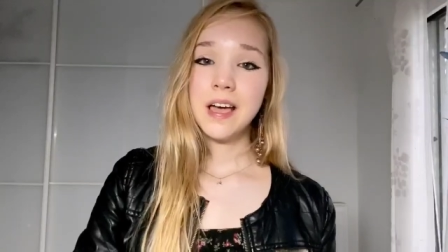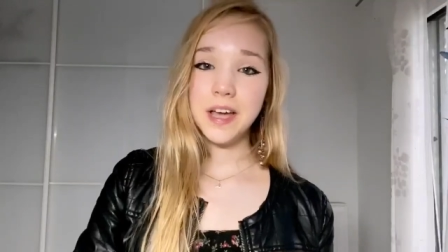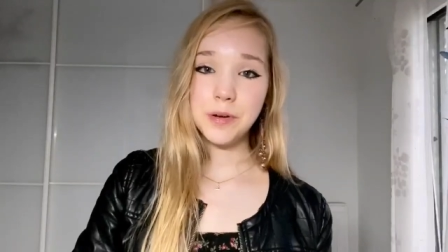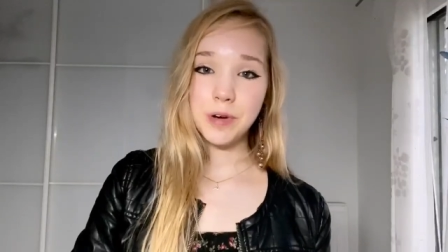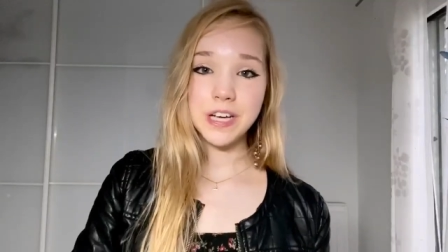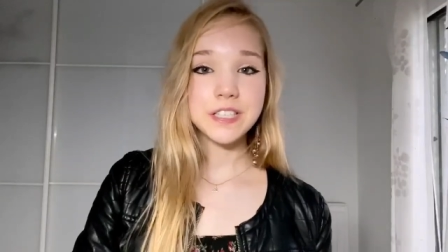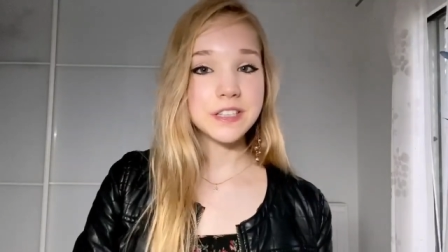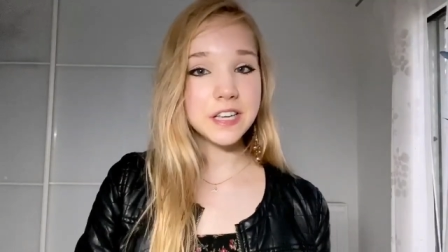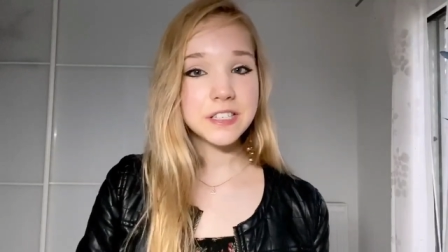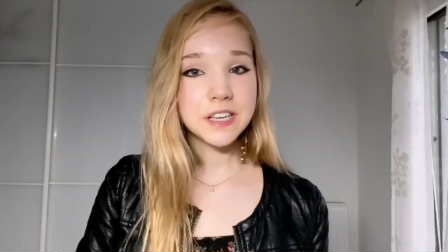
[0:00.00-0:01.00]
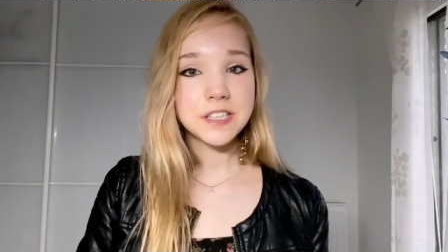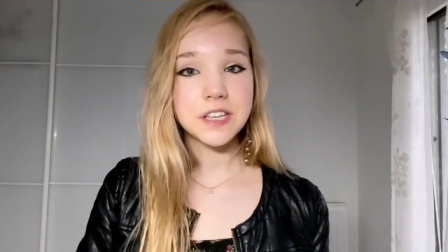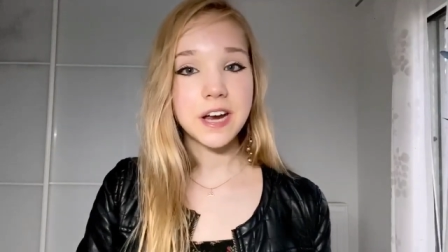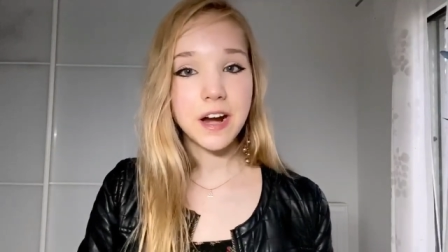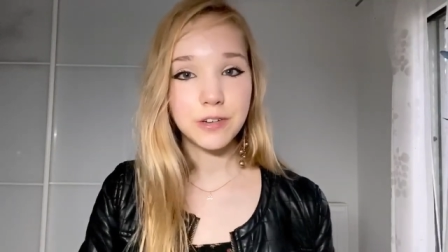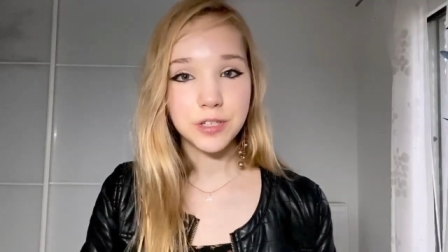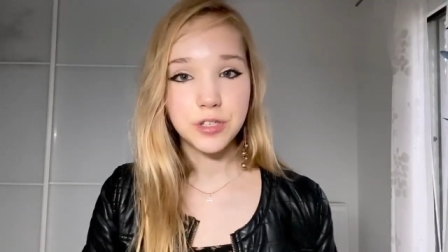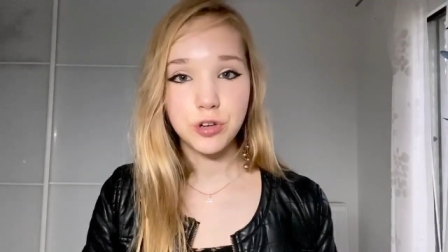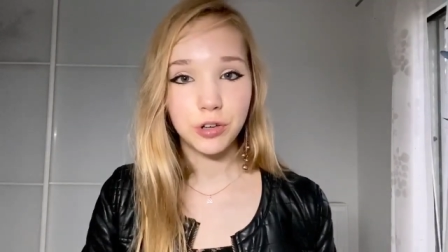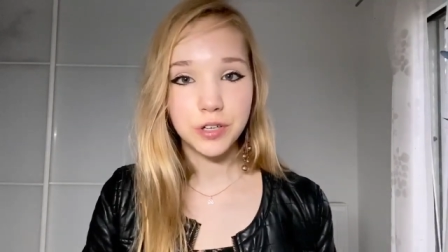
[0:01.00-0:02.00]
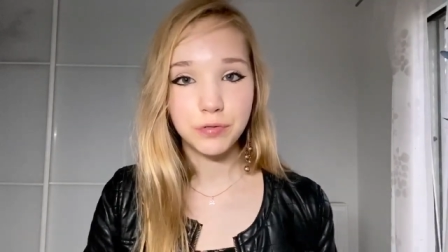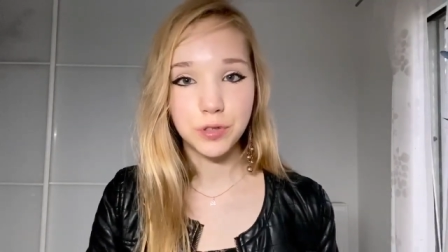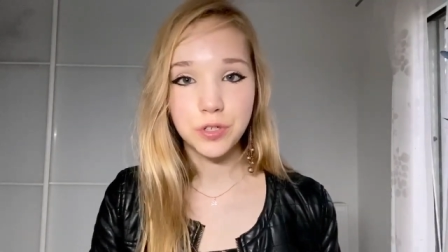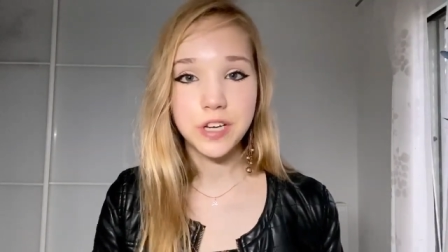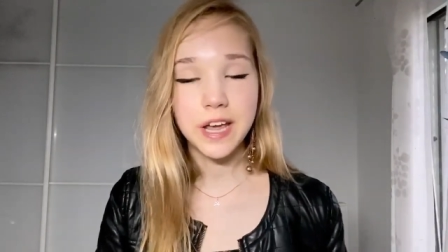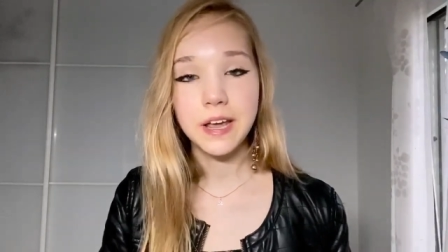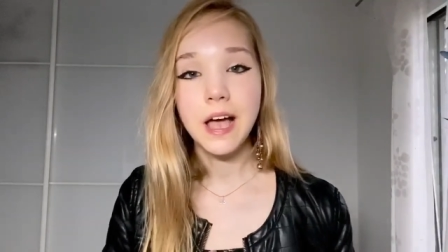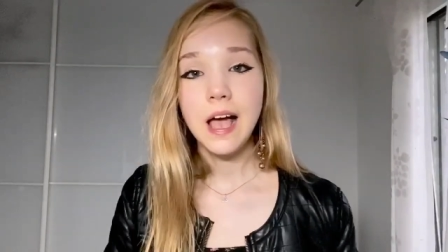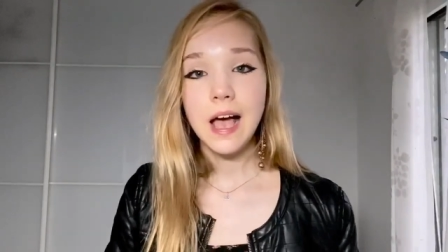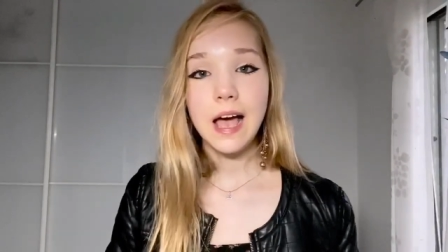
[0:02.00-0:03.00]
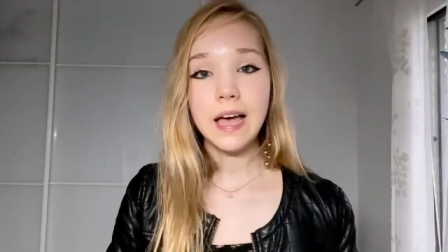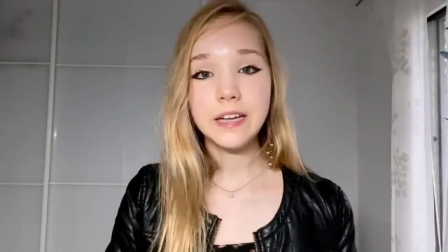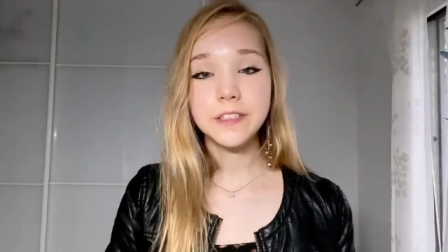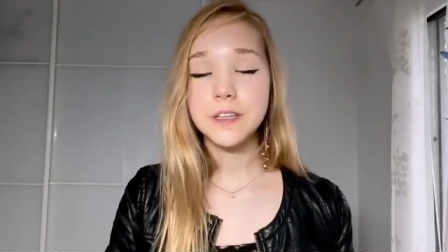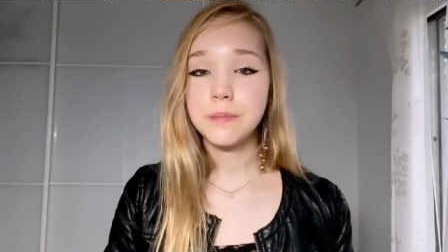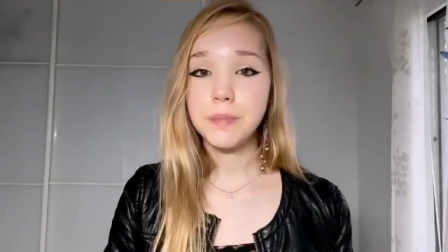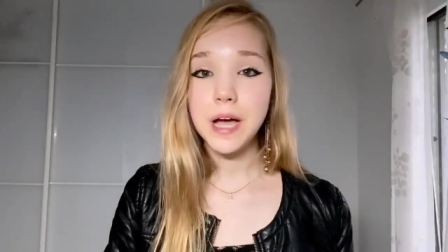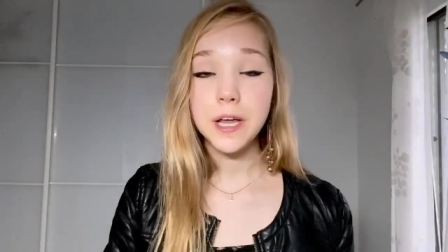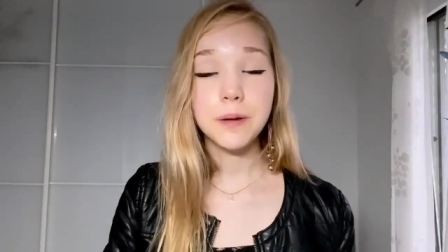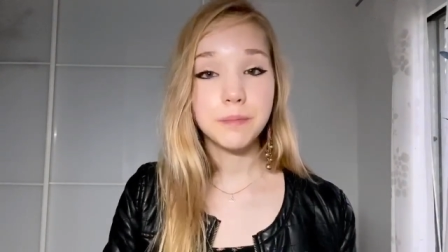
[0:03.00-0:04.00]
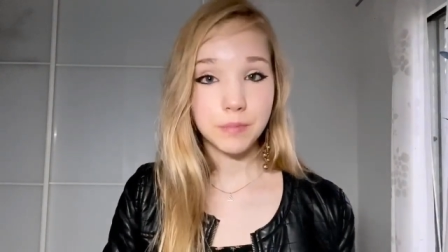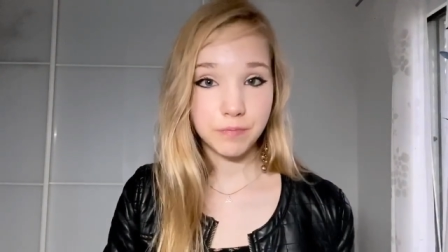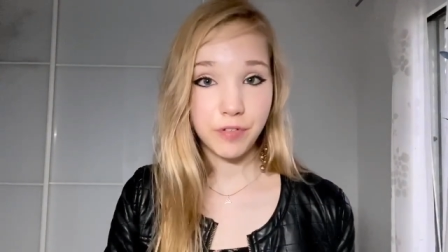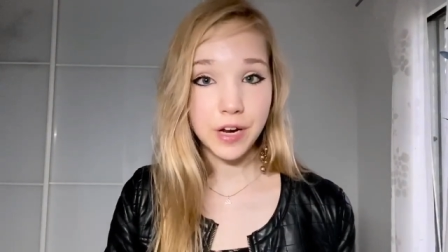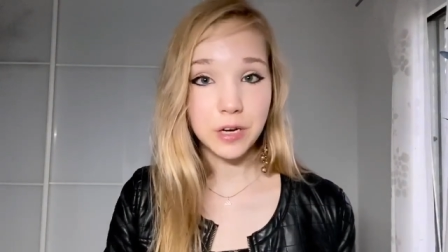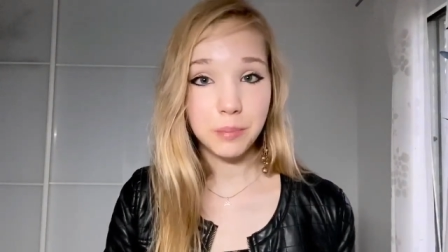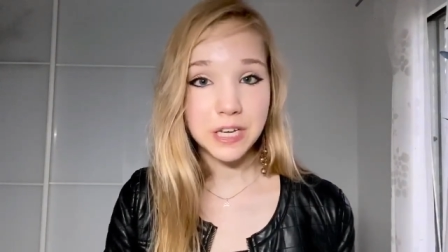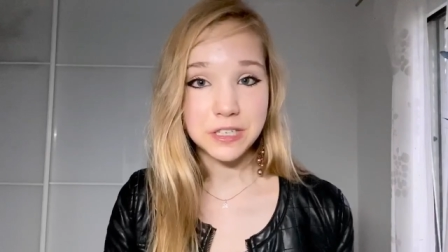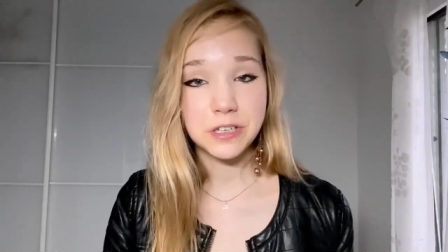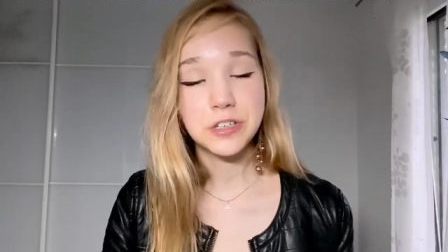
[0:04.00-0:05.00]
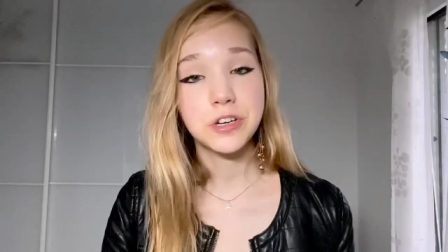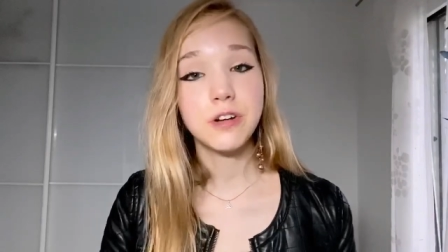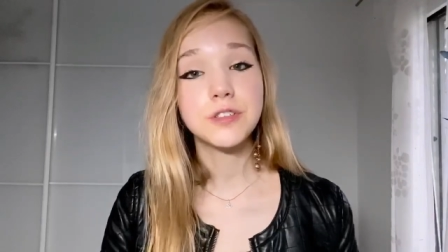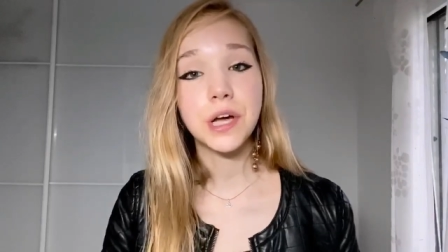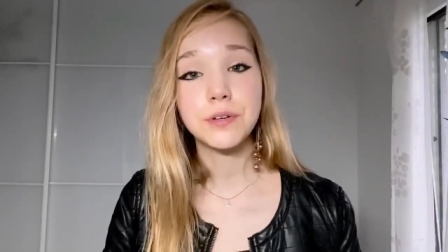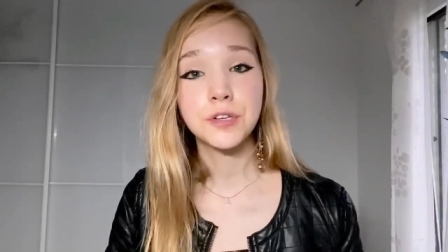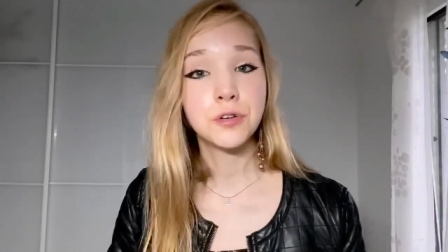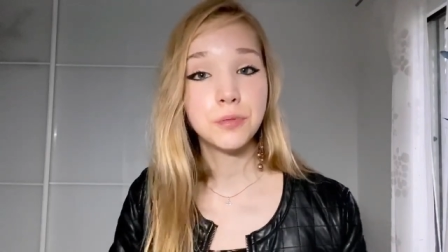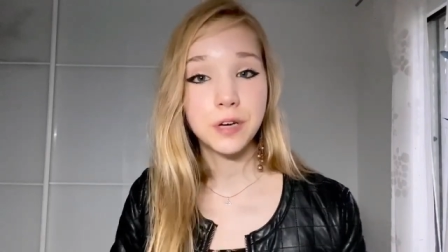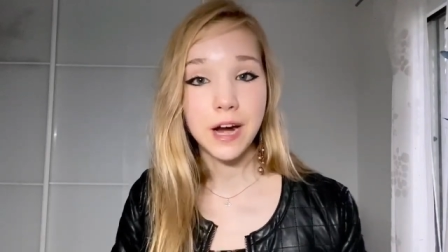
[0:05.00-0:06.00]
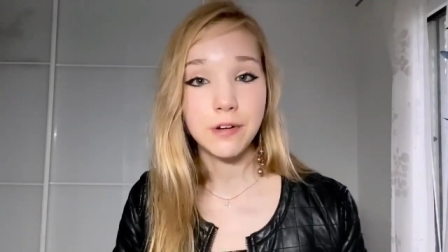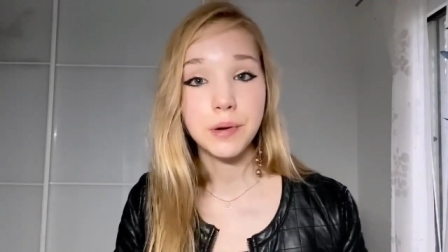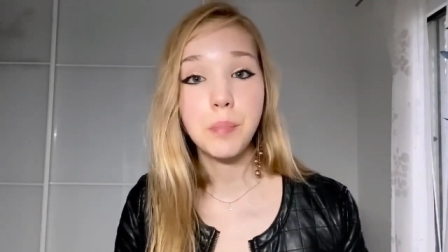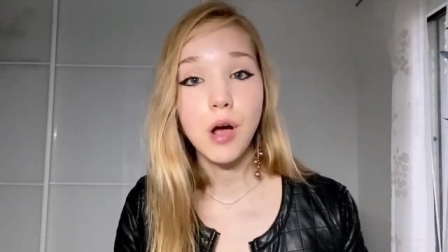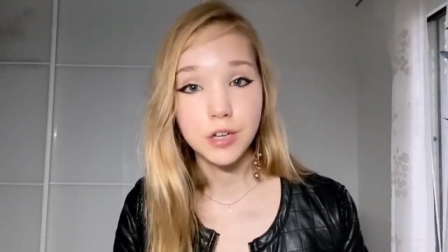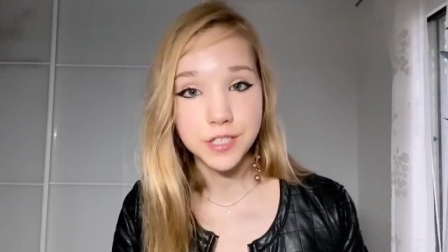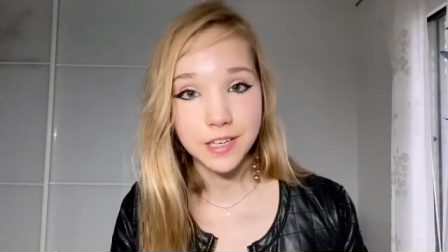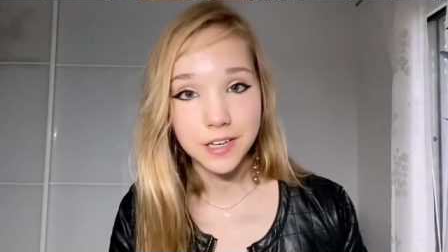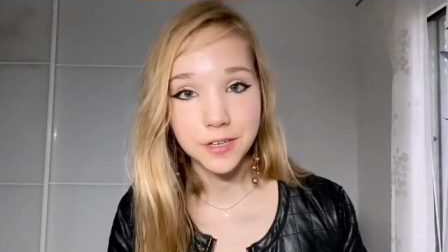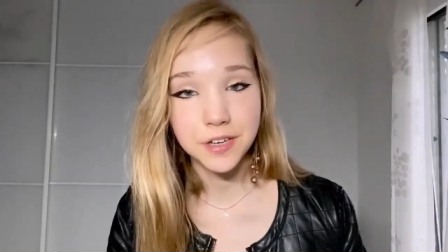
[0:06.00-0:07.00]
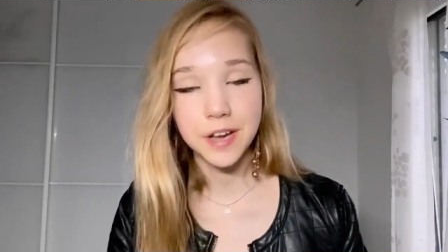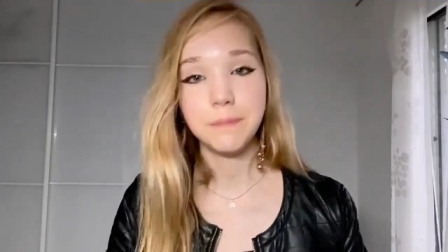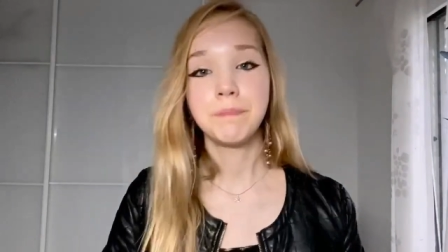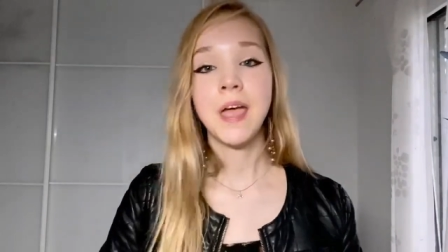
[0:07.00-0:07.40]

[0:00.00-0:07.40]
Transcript: Anyways, this is the Karen story for today, and my final message goes out to Karen personally today.